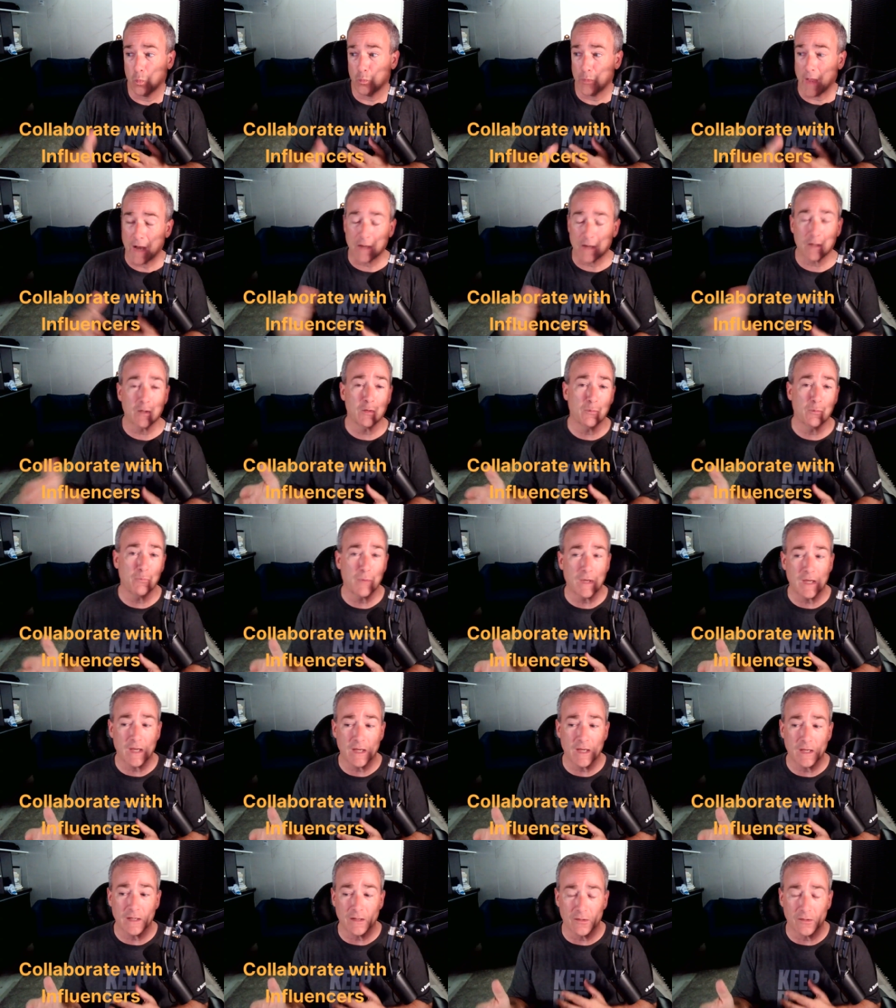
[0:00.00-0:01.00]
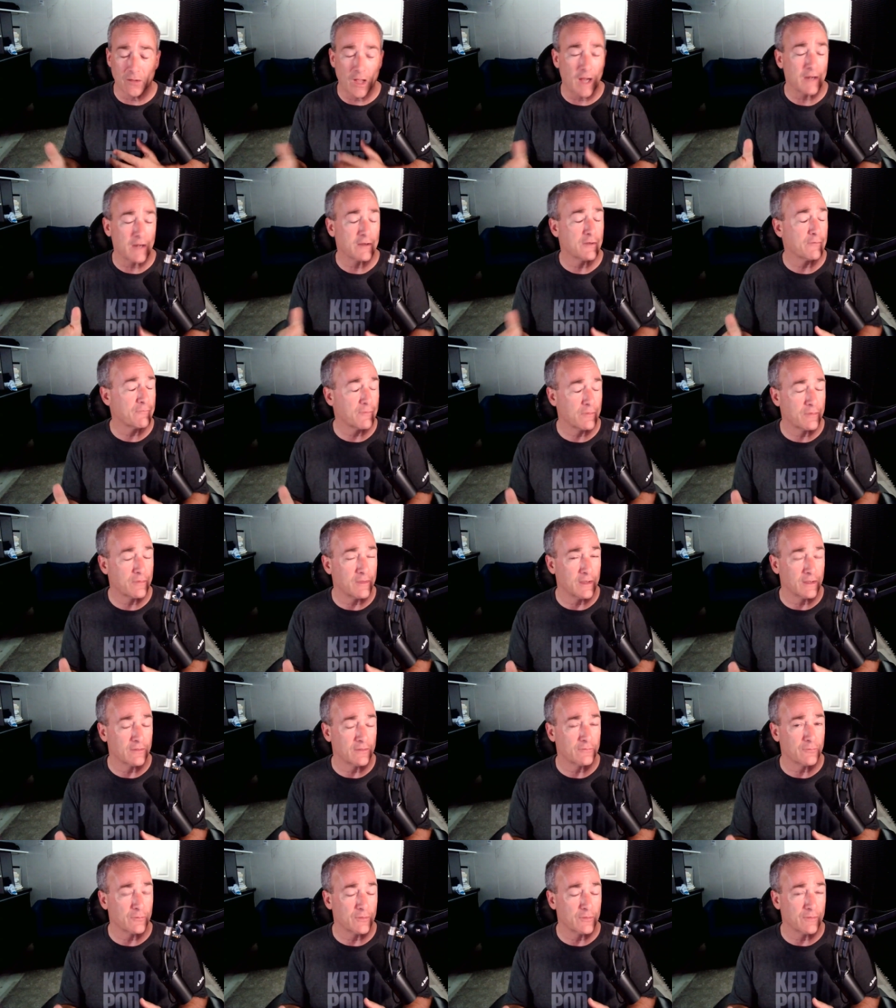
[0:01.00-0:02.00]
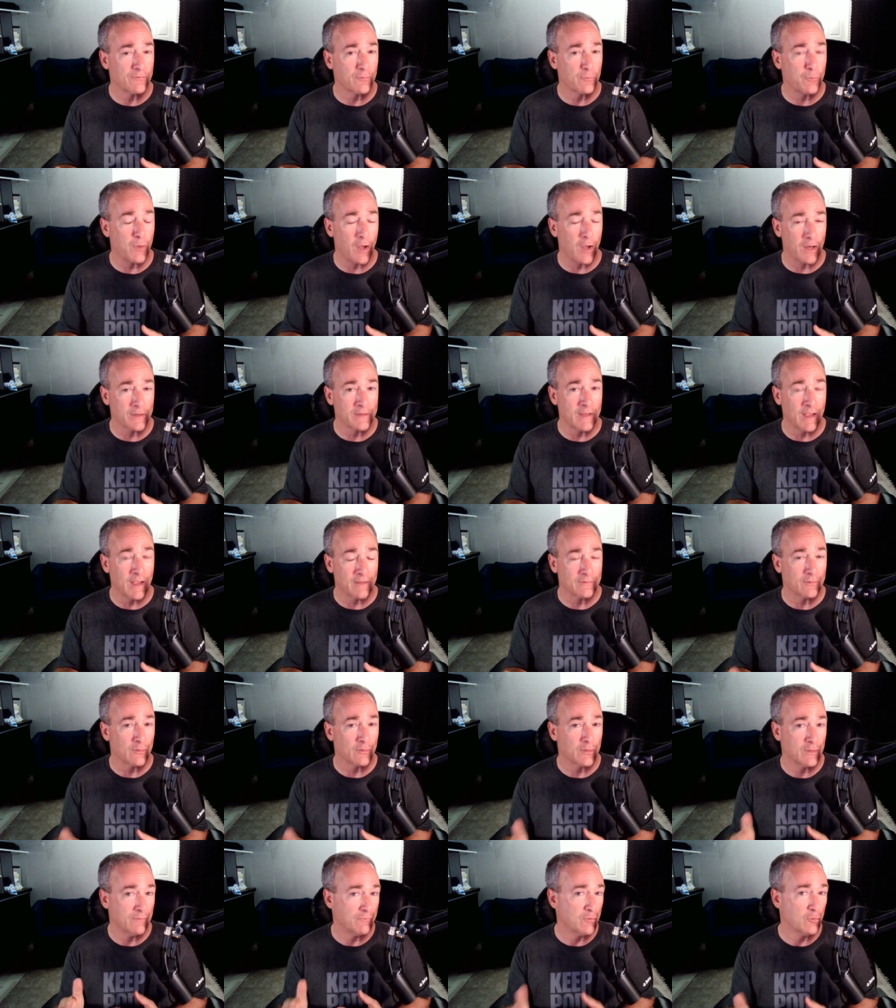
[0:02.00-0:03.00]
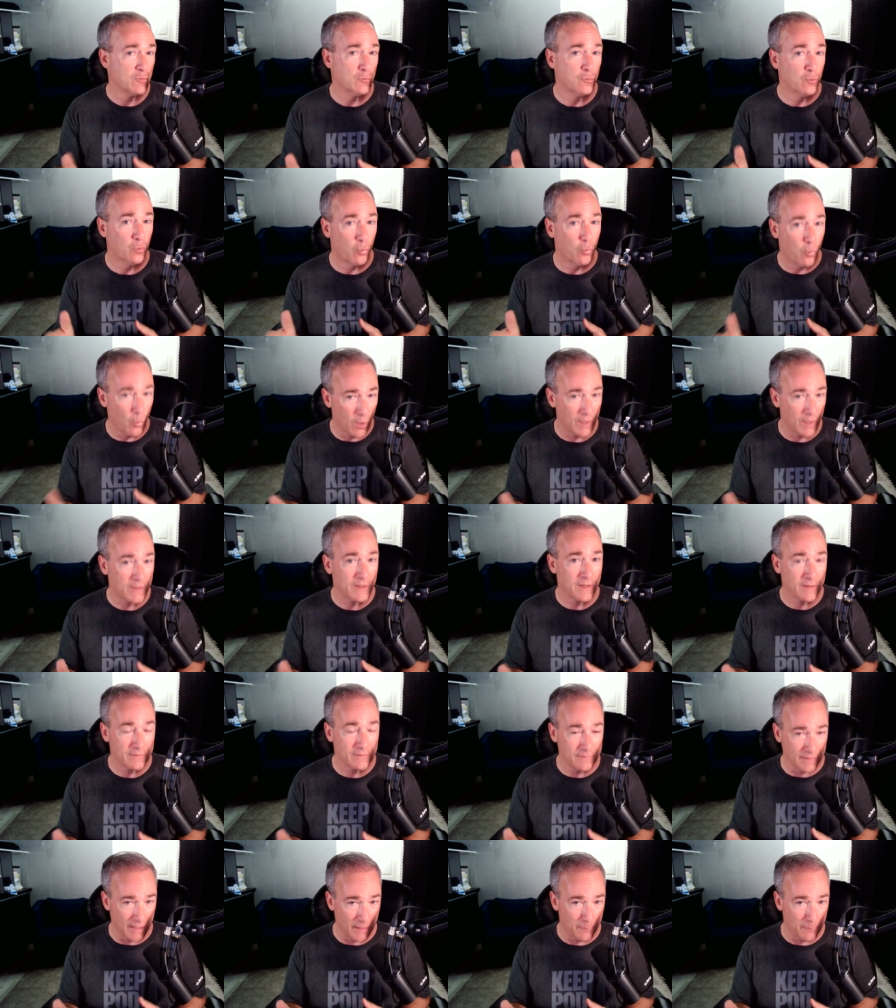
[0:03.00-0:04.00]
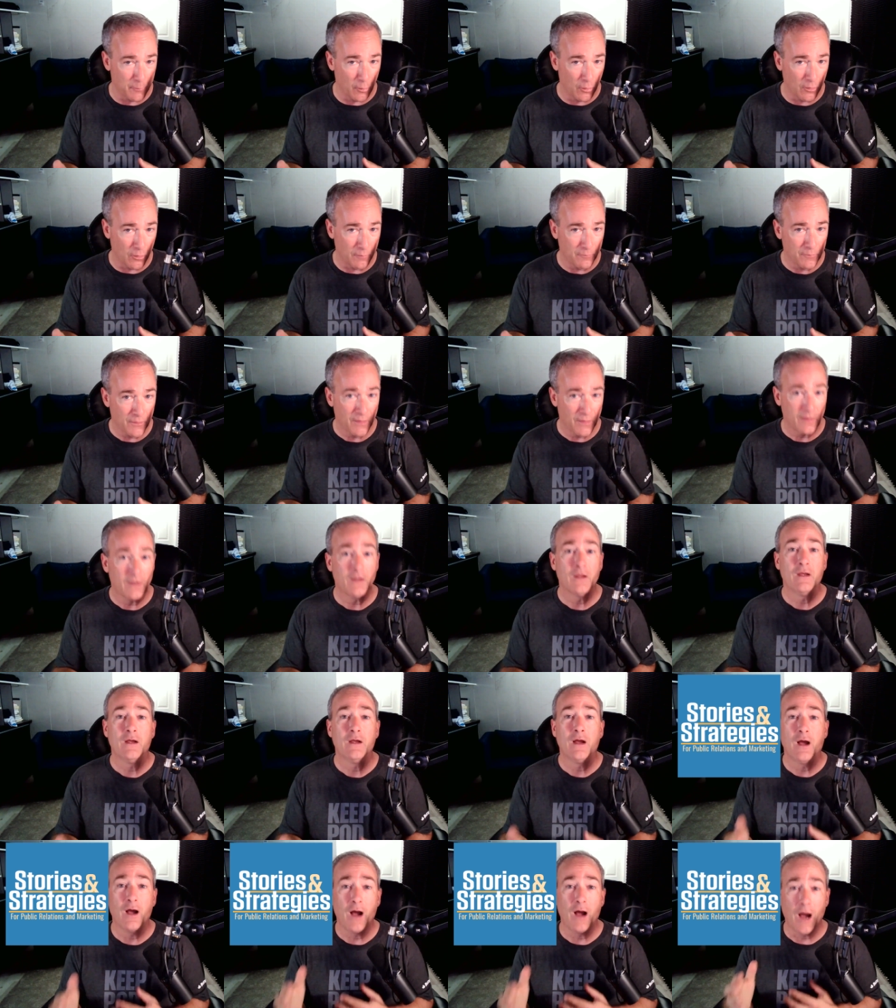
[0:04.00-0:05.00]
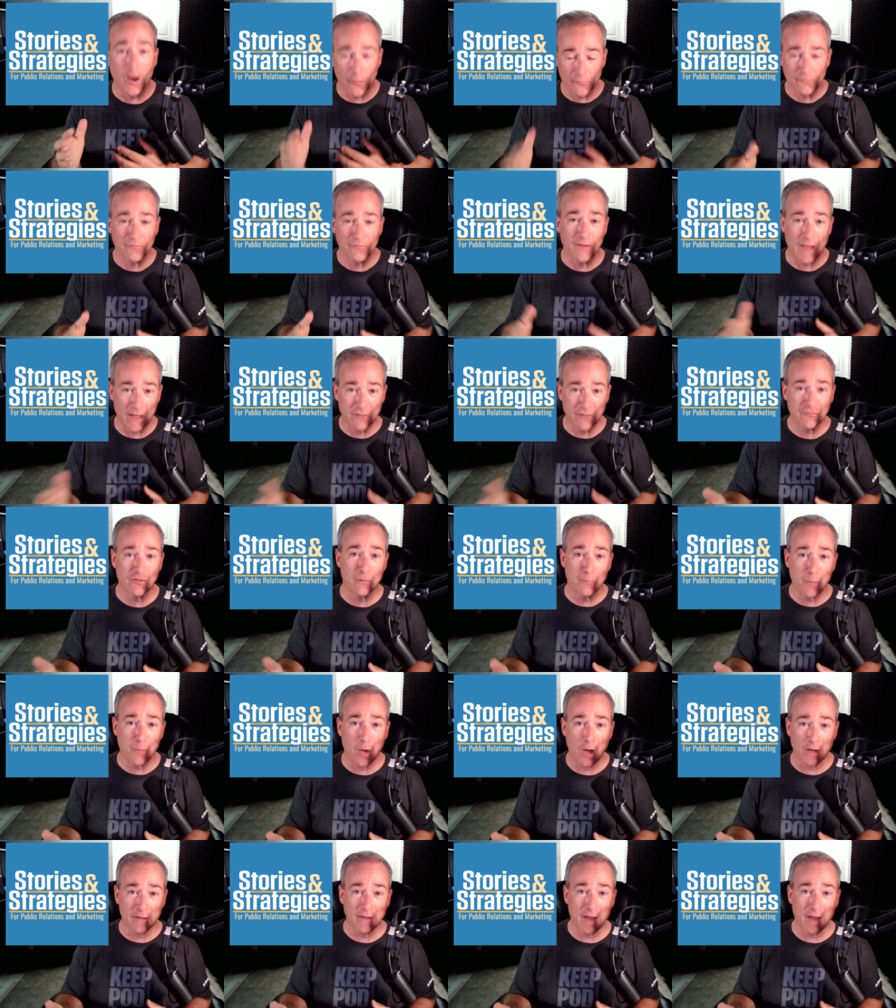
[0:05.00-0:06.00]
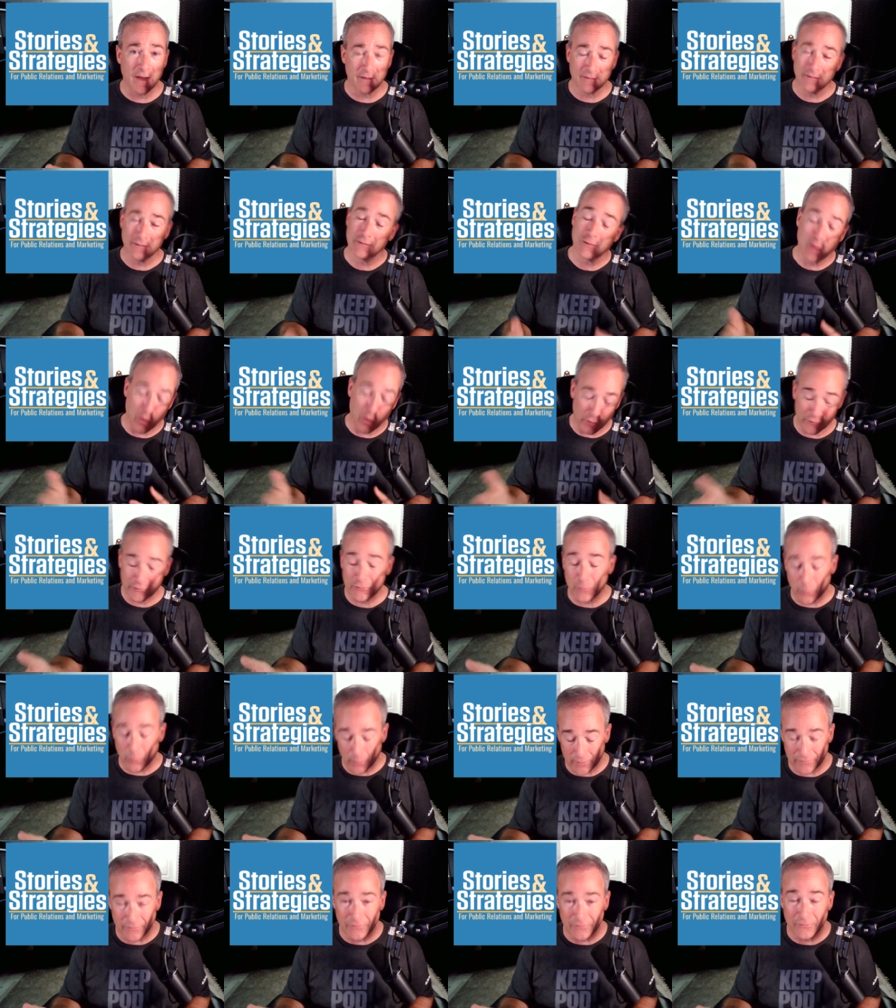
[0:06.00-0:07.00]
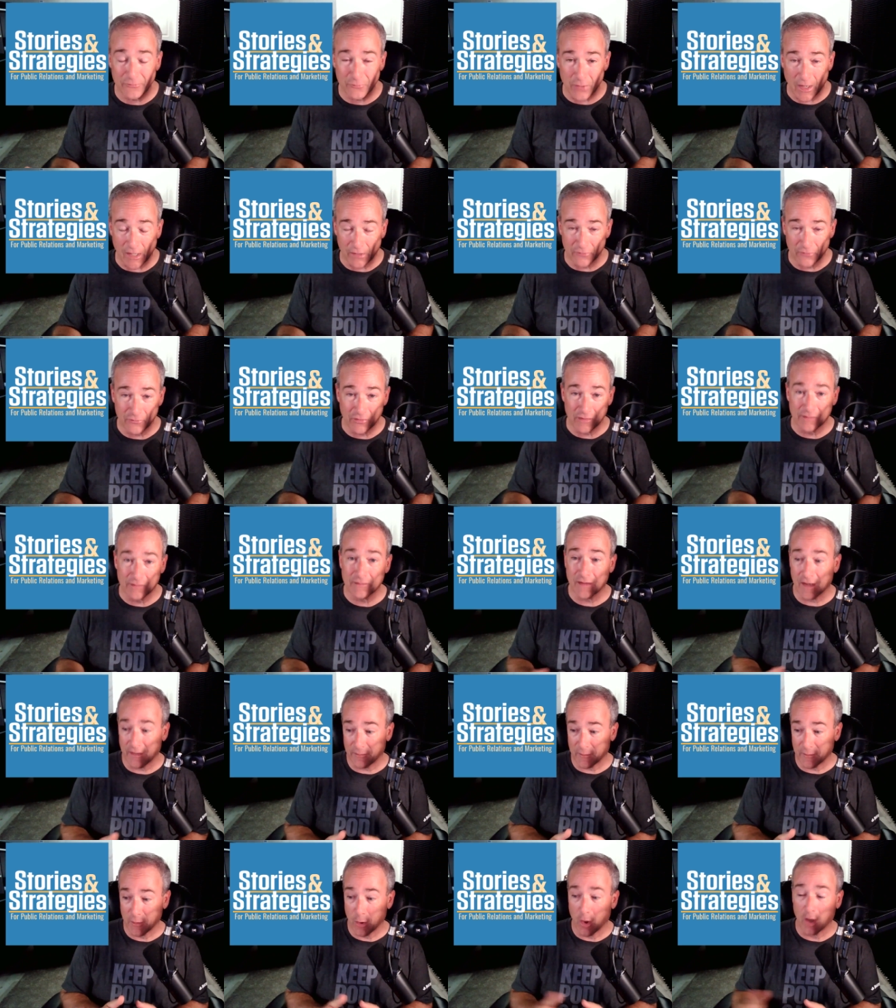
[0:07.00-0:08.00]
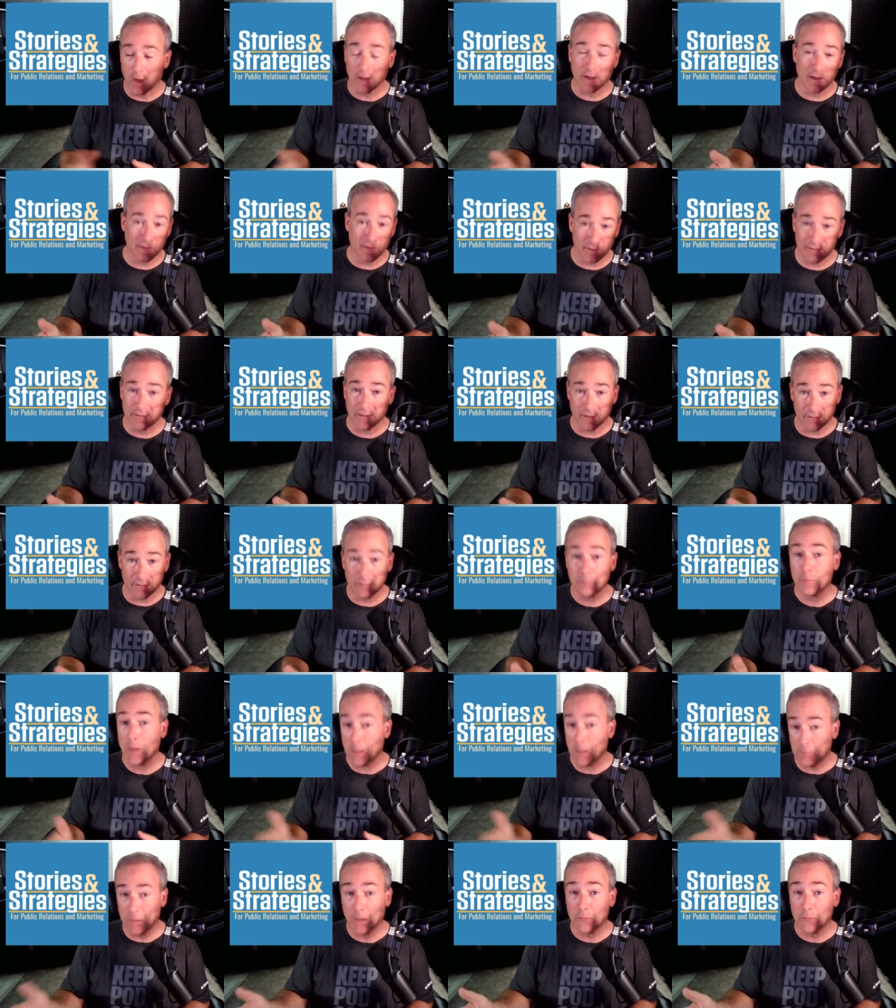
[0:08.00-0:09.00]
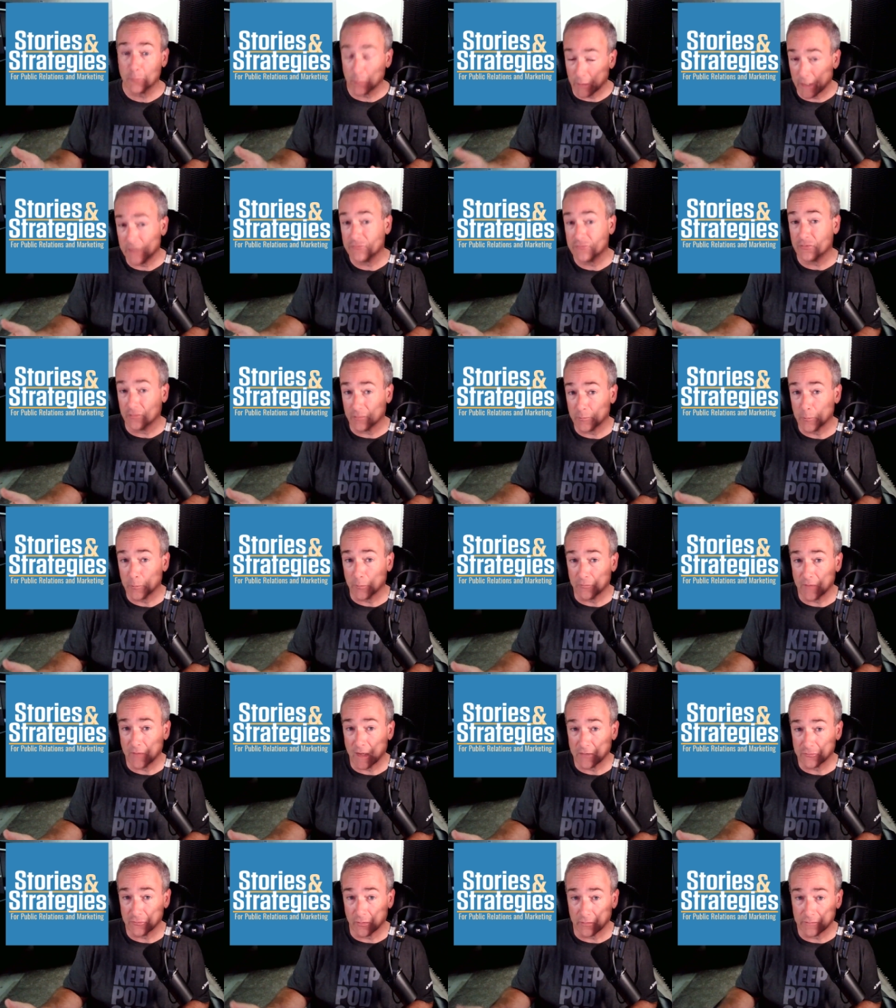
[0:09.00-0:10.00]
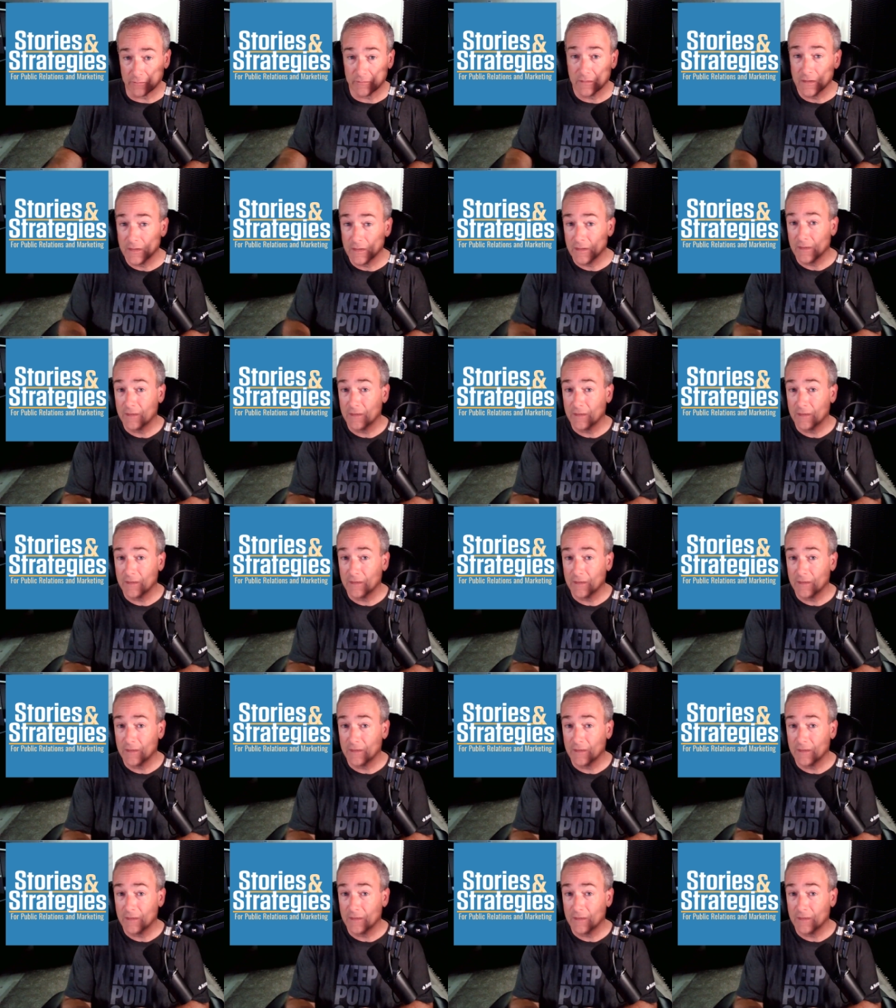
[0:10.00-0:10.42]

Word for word: that can mean a lot of different things for different podcasts. I'll give you one example. Our flagship podcast is called Stories and Strategies, and the audience is public relations professionals.